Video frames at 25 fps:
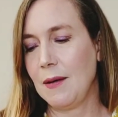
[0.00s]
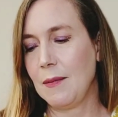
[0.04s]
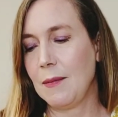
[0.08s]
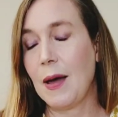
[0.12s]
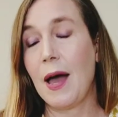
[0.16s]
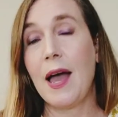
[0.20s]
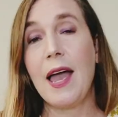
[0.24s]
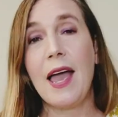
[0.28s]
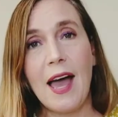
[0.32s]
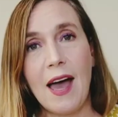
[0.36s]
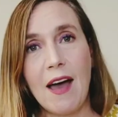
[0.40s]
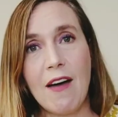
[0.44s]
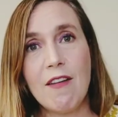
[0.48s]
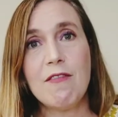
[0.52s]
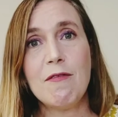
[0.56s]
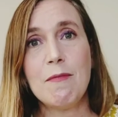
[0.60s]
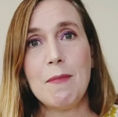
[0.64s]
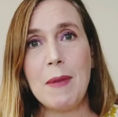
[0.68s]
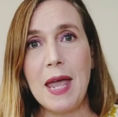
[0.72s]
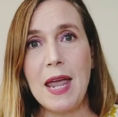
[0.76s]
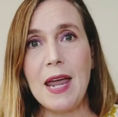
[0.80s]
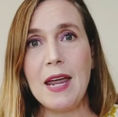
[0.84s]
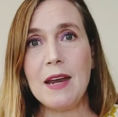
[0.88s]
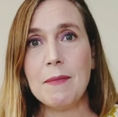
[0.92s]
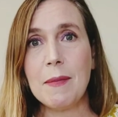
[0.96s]
I have
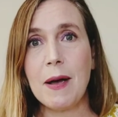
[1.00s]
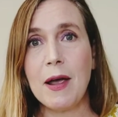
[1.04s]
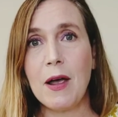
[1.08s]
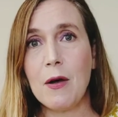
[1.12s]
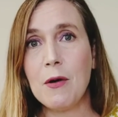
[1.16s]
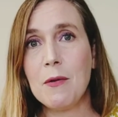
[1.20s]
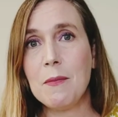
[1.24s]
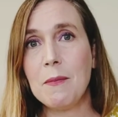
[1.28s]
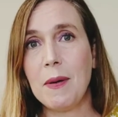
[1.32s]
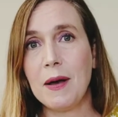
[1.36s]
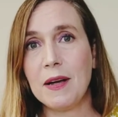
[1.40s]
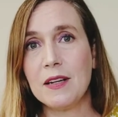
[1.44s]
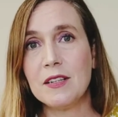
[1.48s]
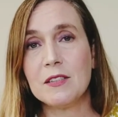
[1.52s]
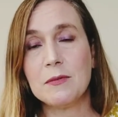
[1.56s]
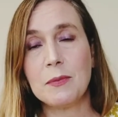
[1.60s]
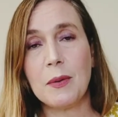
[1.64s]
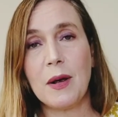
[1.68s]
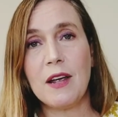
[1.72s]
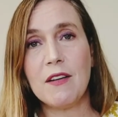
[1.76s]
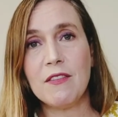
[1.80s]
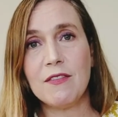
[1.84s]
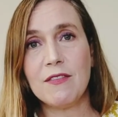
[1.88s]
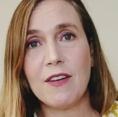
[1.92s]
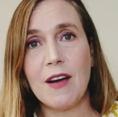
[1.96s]
made my own bug
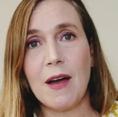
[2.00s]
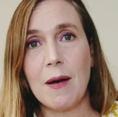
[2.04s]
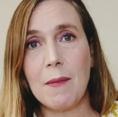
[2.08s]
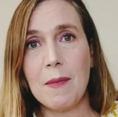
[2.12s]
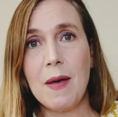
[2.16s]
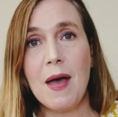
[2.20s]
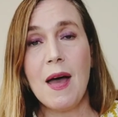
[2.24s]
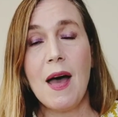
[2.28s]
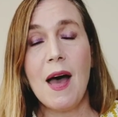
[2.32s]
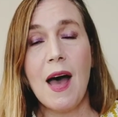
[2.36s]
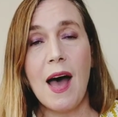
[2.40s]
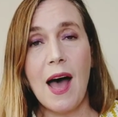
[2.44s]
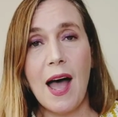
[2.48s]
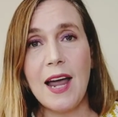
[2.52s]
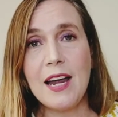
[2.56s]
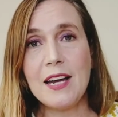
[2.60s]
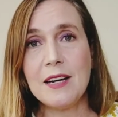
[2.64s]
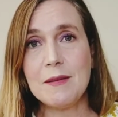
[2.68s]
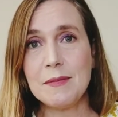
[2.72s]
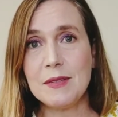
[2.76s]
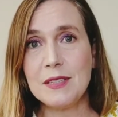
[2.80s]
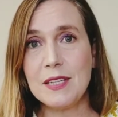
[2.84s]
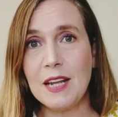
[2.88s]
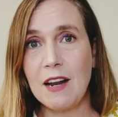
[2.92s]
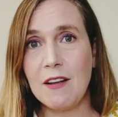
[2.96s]
spray from
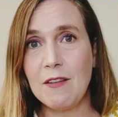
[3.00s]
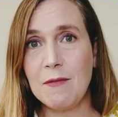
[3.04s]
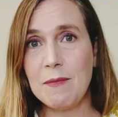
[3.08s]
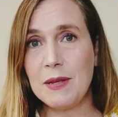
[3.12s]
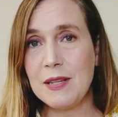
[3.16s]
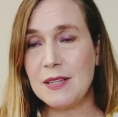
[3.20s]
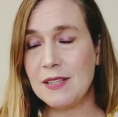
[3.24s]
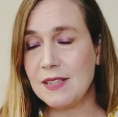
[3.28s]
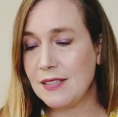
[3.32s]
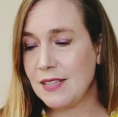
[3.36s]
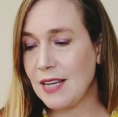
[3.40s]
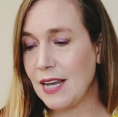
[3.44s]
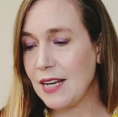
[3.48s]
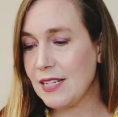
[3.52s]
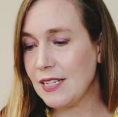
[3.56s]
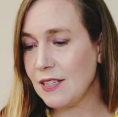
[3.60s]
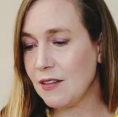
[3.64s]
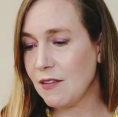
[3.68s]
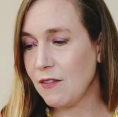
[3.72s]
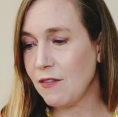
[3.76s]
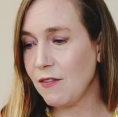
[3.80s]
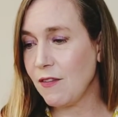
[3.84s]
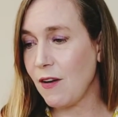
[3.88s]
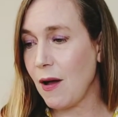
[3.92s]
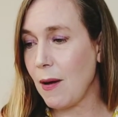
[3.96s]
items that I've been sent
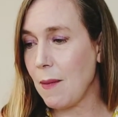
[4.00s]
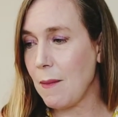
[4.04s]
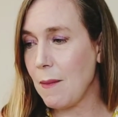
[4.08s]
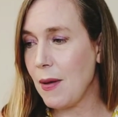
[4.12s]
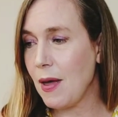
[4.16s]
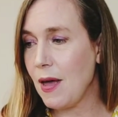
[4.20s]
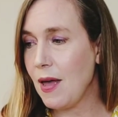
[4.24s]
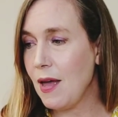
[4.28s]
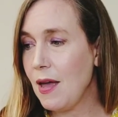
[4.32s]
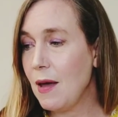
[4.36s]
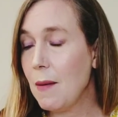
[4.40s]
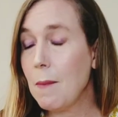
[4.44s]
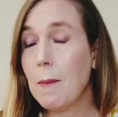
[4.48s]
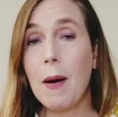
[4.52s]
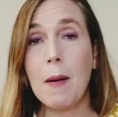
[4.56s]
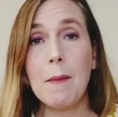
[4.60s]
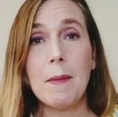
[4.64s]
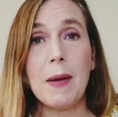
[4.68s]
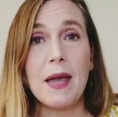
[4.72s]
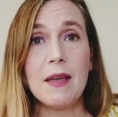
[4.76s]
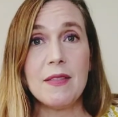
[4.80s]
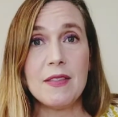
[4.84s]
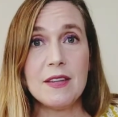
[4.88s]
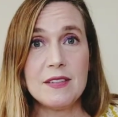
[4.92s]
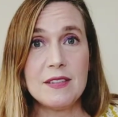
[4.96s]
from
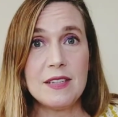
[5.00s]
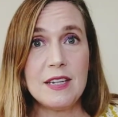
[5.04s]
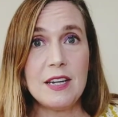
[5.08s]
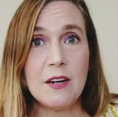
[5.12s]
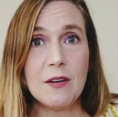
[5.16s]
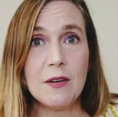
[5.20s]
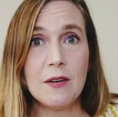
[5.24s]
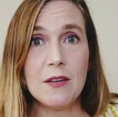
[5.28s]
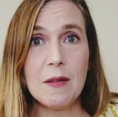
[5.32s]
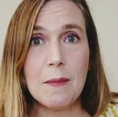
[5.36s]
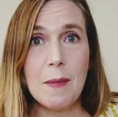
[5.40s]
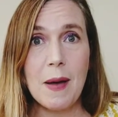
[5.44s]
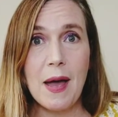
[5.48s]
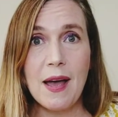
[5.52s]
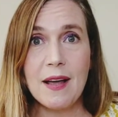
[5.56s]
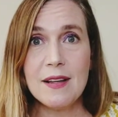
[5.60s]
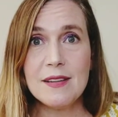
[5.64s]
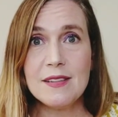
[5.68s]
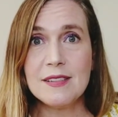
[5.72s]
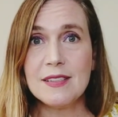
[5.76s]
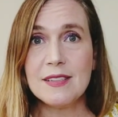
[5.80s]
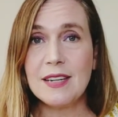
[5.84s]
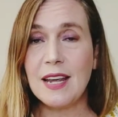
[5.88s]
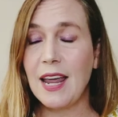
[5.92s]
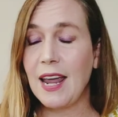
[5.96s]
Bombay and the Cedar in the
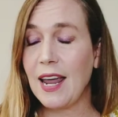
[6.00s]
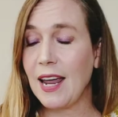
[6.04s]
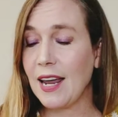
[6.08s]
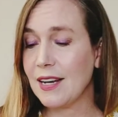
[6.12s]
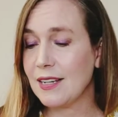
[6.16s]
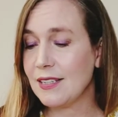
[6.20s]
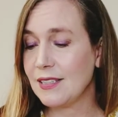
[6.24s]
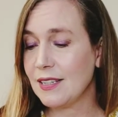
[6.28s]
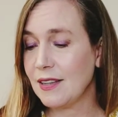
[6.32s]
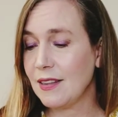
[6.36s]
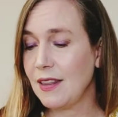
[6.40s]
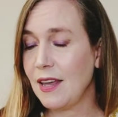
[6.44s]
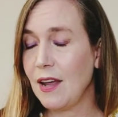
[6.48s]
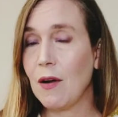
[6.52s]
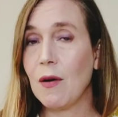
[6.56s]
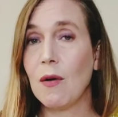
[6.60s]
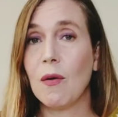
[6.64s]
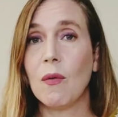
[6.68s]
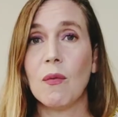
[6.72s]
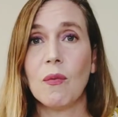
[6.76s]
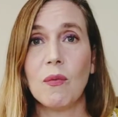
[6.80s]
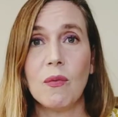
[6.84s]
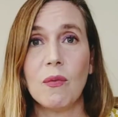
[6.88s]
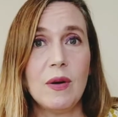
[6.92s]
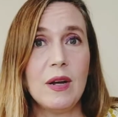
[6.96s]
past, and they are
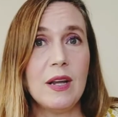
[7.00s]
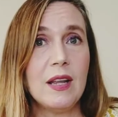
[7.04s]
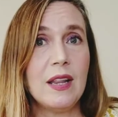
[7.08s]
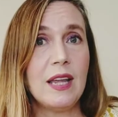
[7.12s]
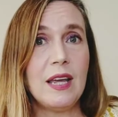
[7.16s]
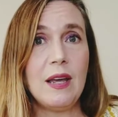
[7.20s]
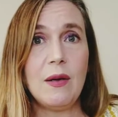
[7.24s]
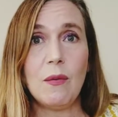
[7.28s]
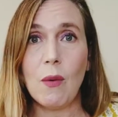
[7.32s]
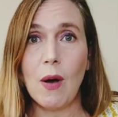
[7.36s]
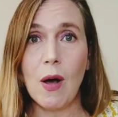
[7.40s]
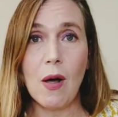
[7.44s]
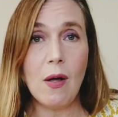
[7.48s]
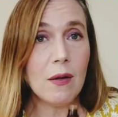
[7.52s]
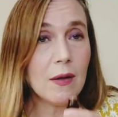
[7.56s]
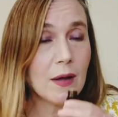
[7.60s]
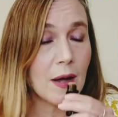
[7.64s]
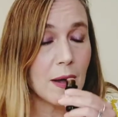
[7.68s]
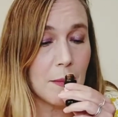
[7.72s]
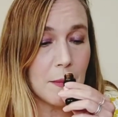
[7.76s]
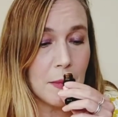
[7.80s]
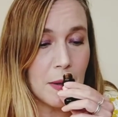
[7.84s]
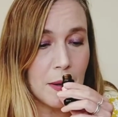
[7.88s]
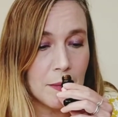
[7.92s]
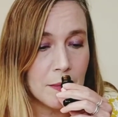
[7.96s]
really
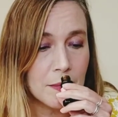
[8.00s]
welcome.